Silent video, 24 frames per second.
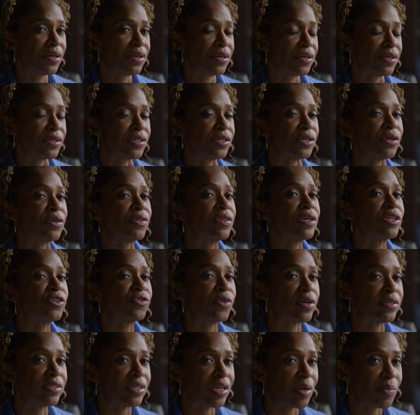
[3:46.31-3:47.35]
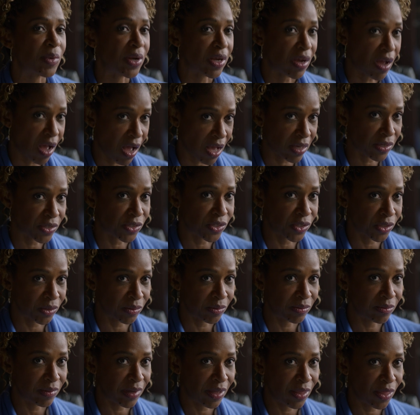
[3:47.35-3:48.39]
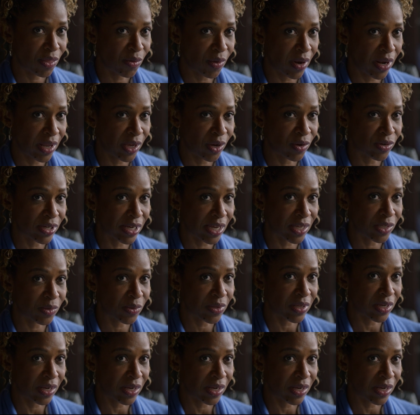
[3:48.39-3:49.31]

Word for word: franchise, so they should know by now what they're doing.